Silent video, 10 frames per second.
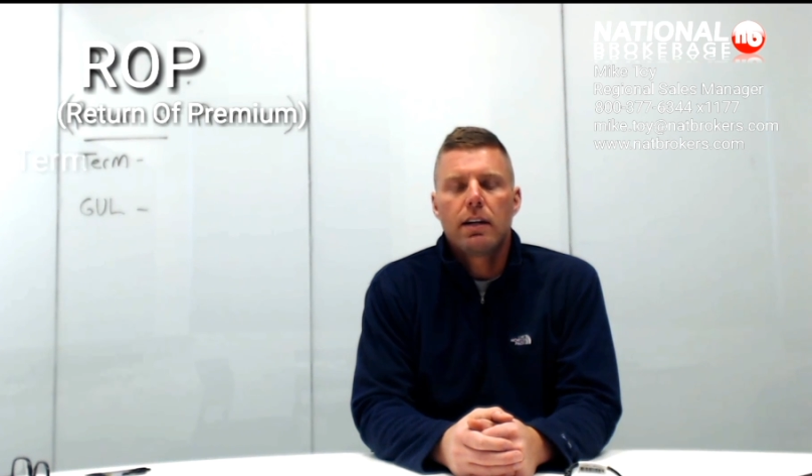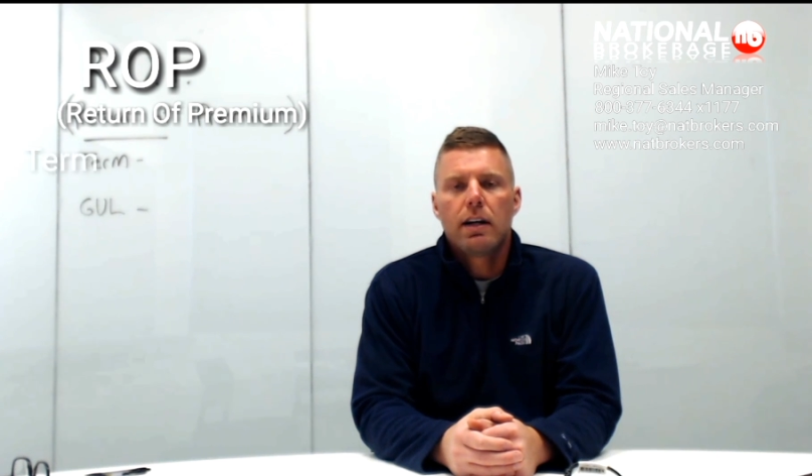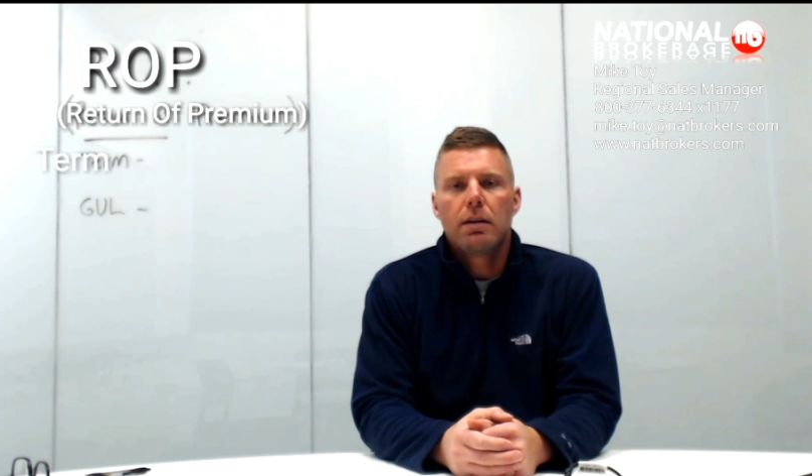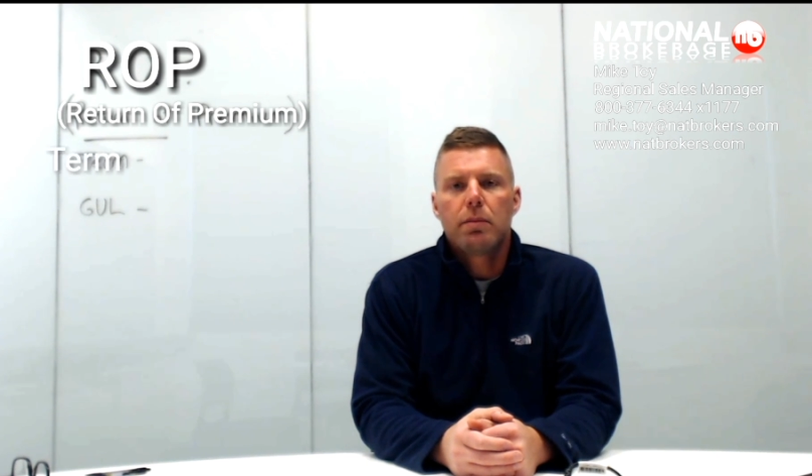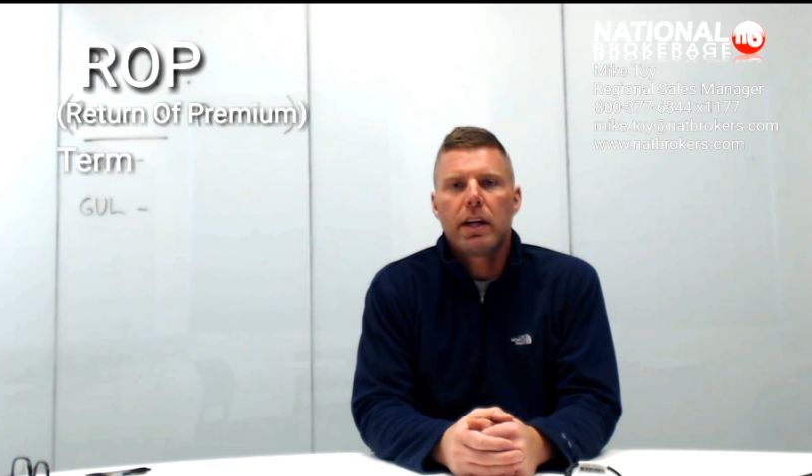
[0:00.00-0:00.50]

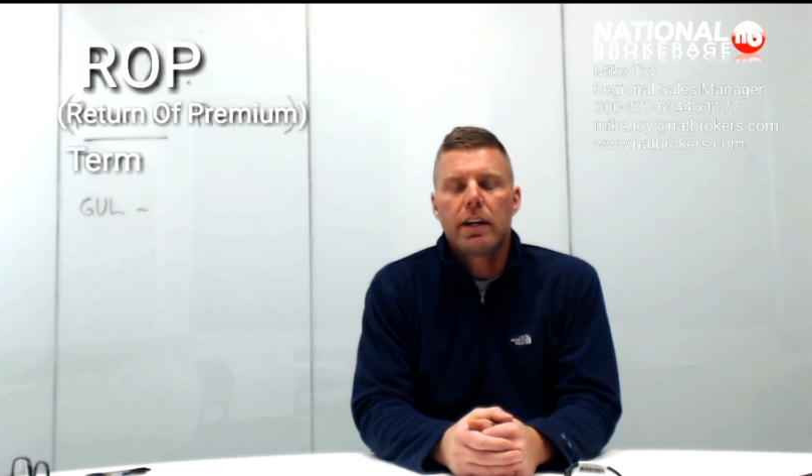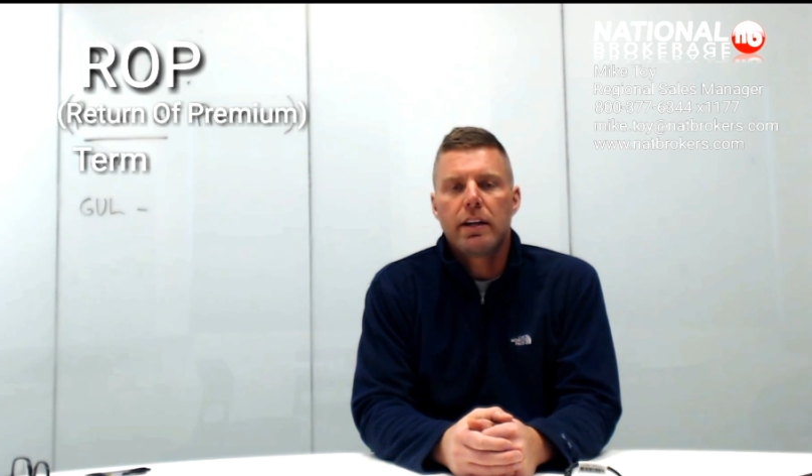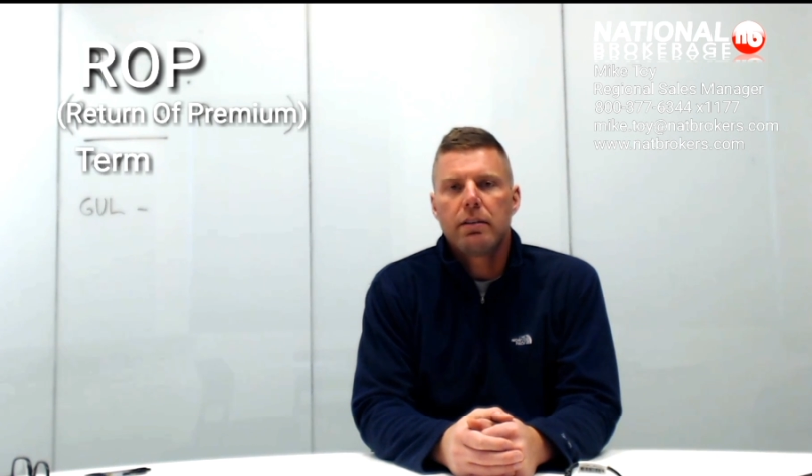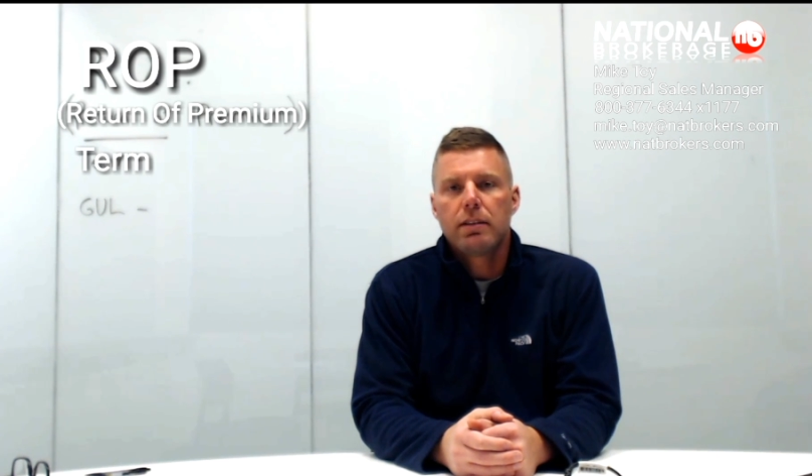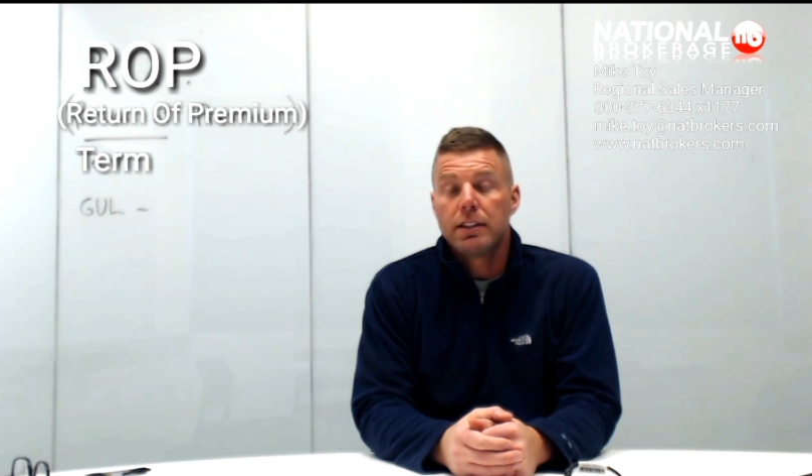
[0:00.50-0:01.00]
and
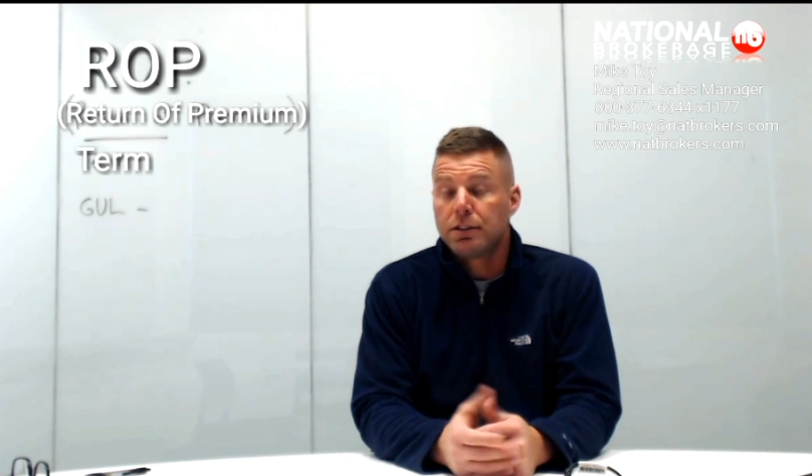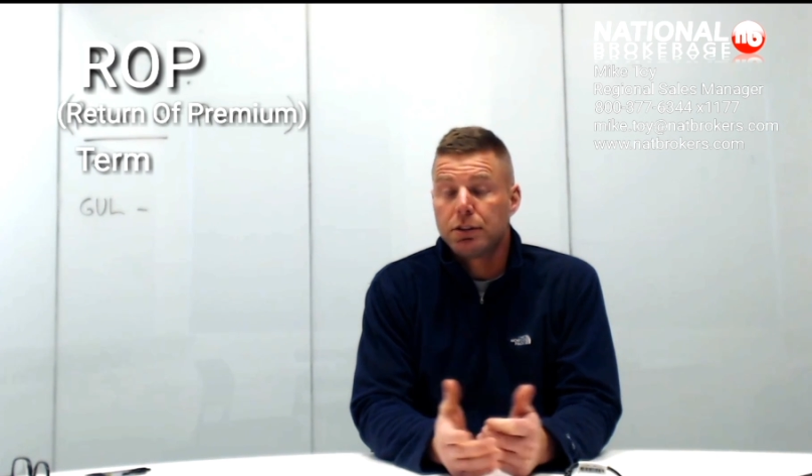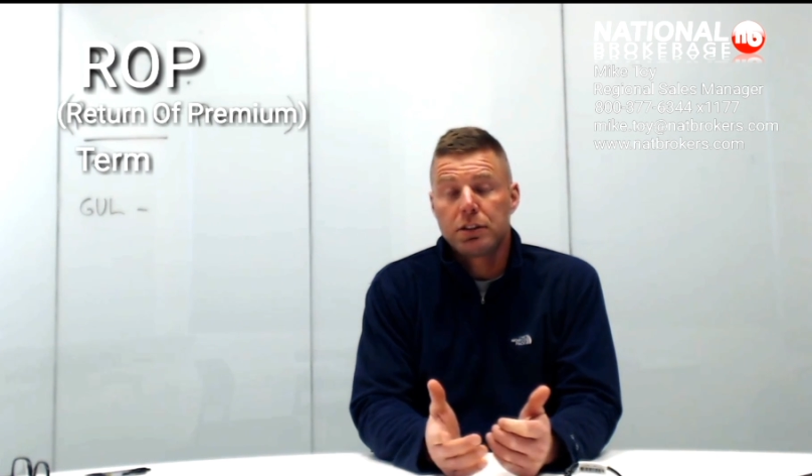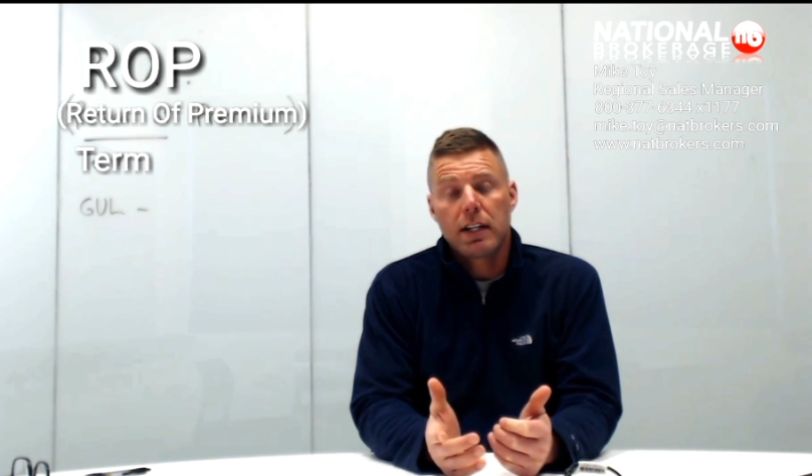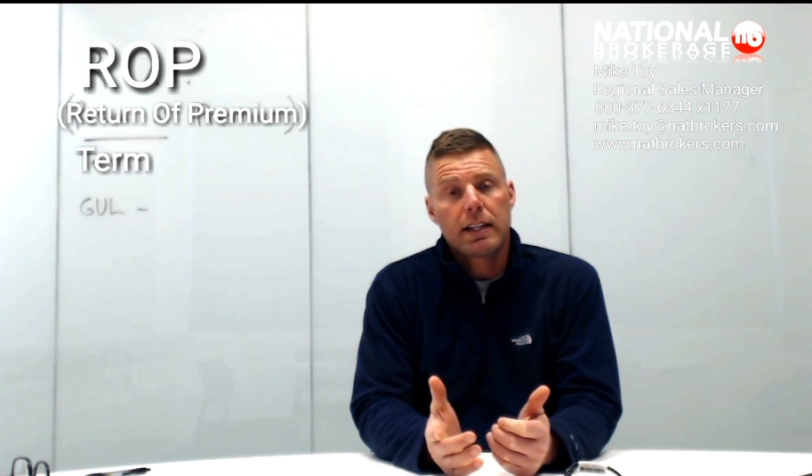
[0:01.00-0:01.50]
it is
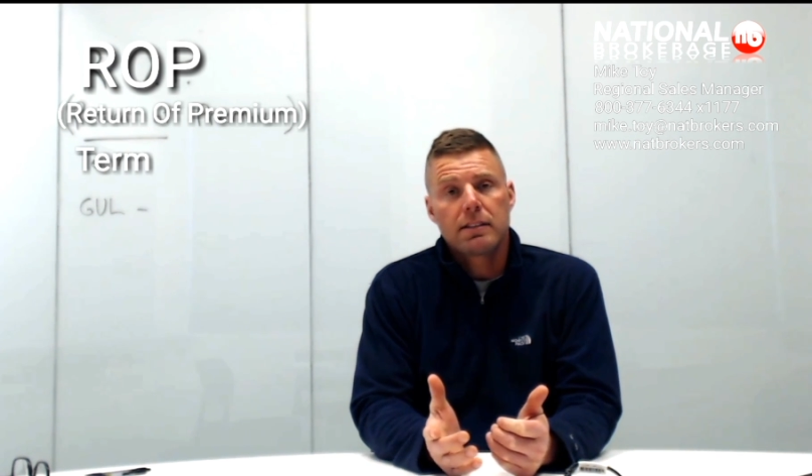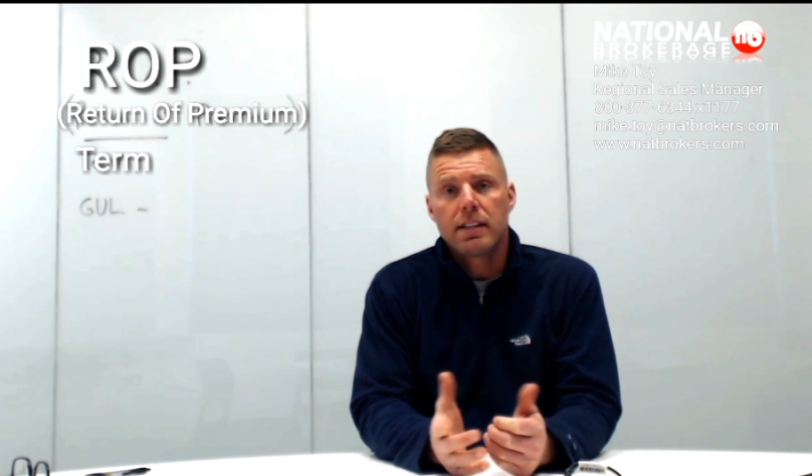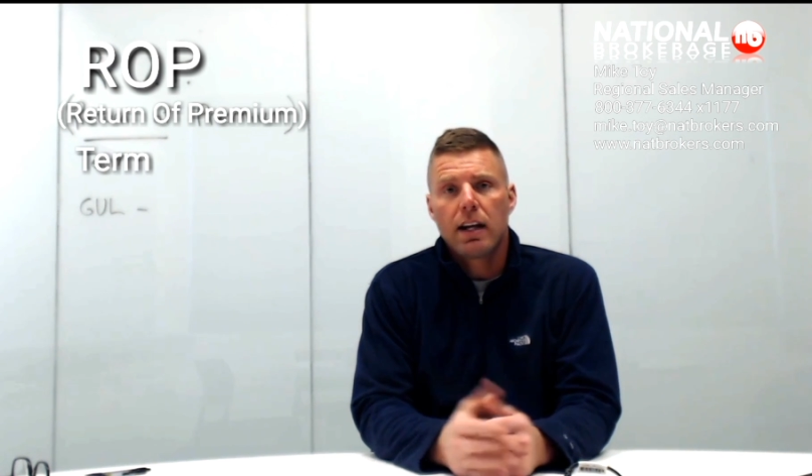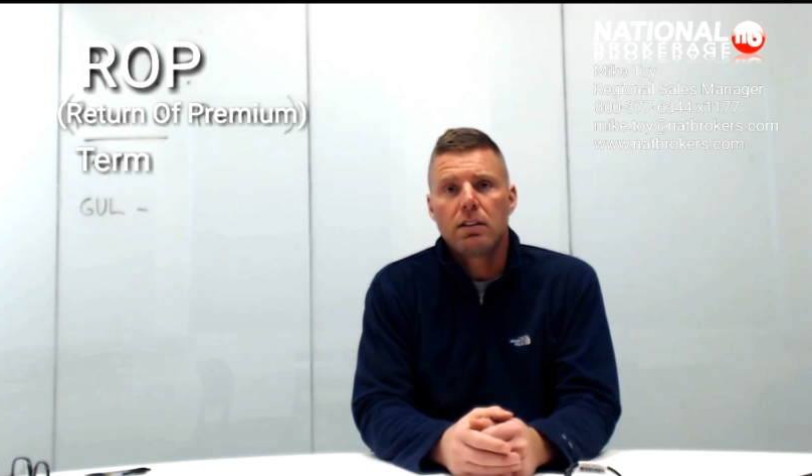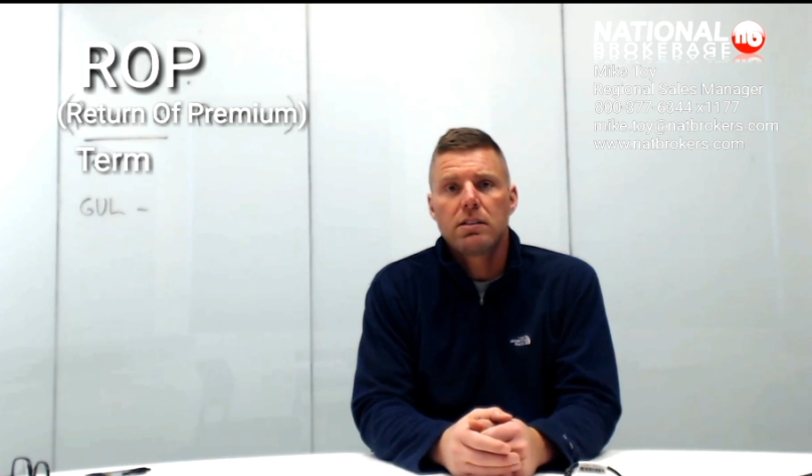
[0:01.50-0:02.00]
just like it
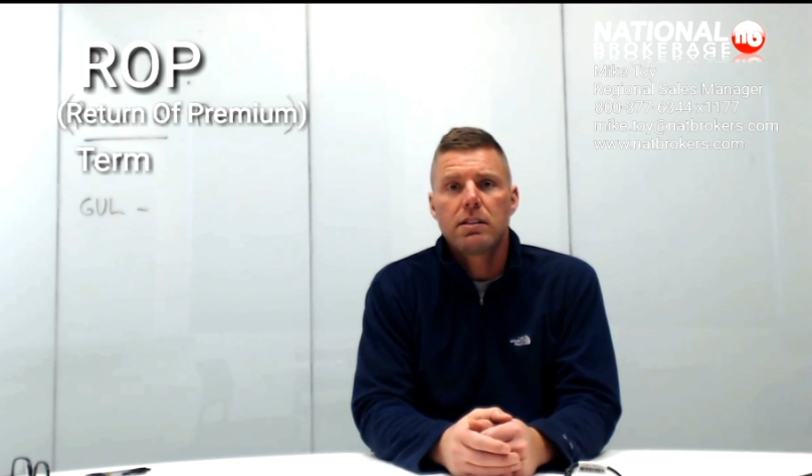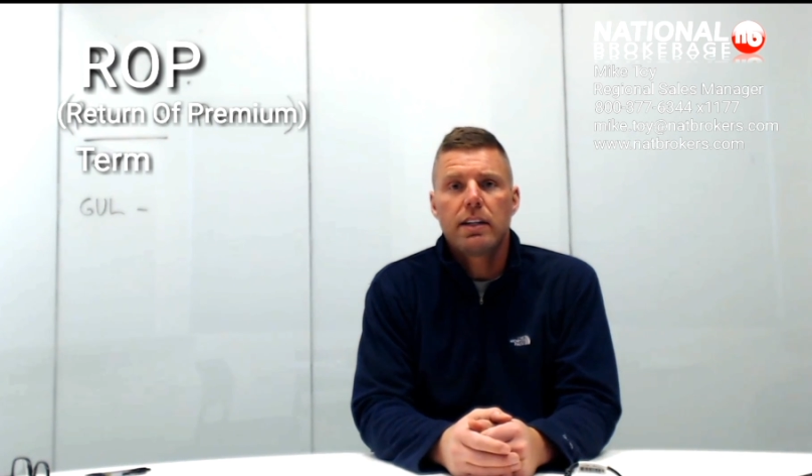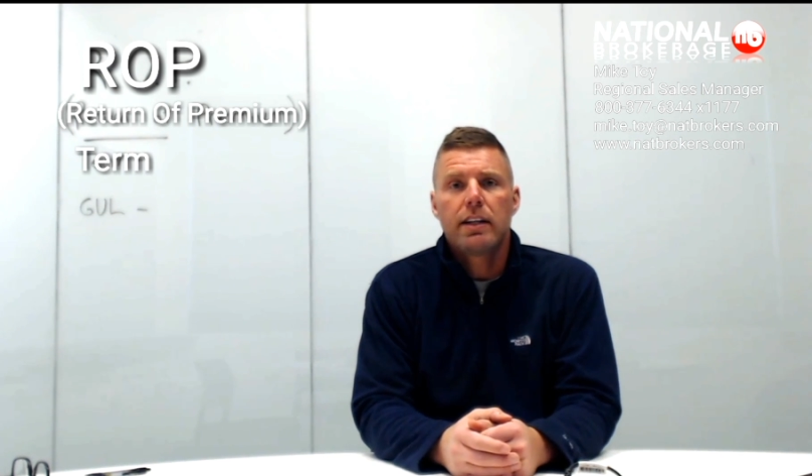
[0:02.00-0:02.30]
sounds.